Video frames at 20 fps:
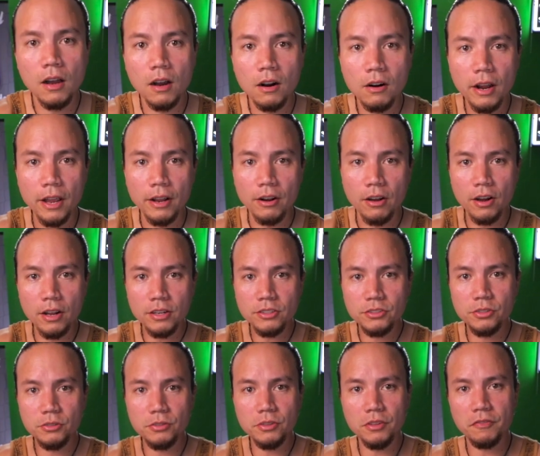All right,
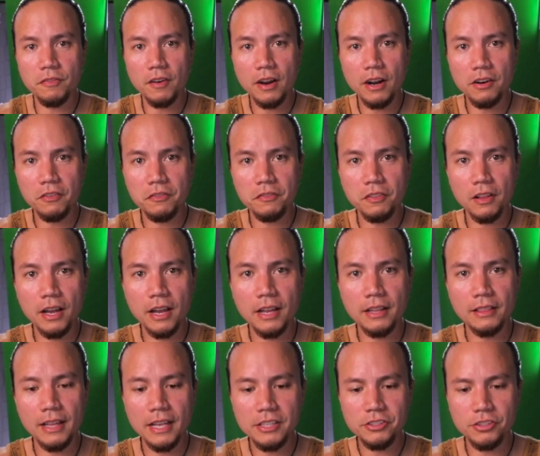on to the
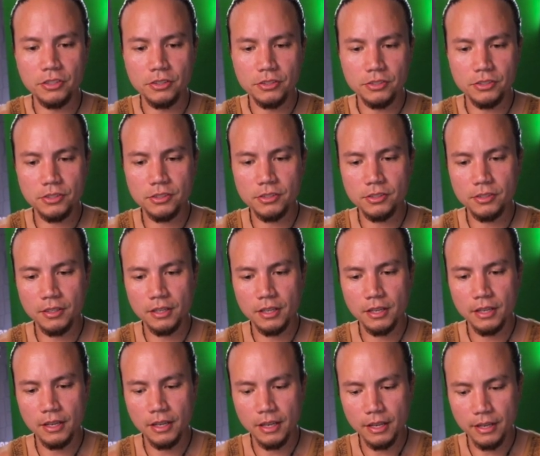Firefly Lessers.
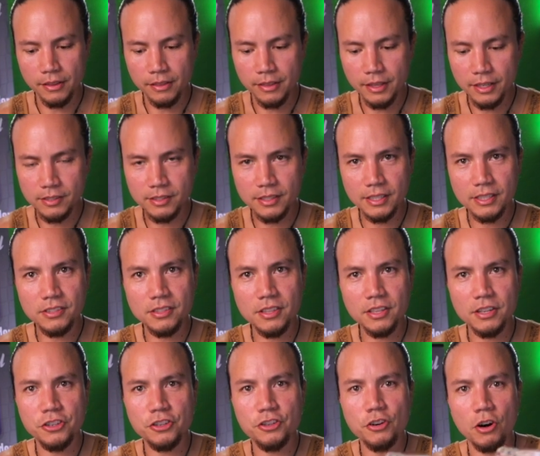This is
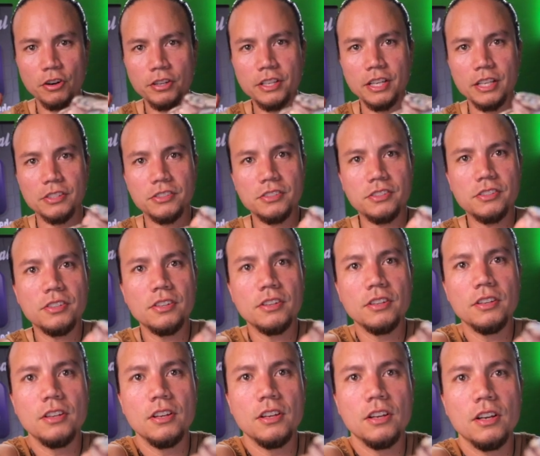the darkest
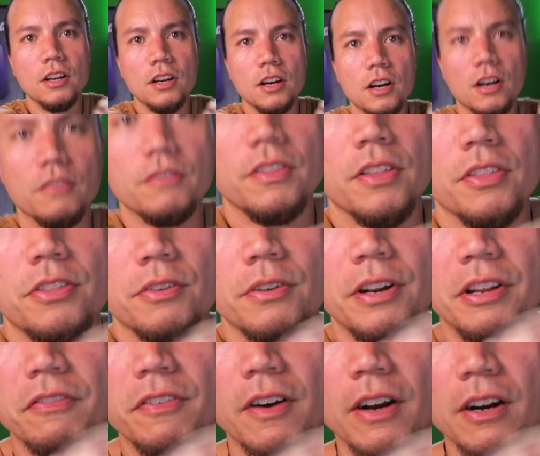of the
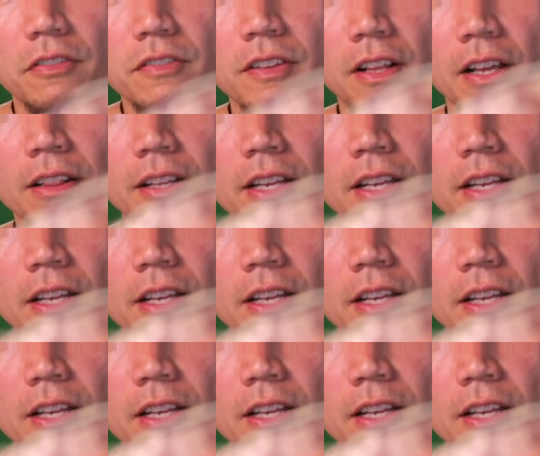three Firefly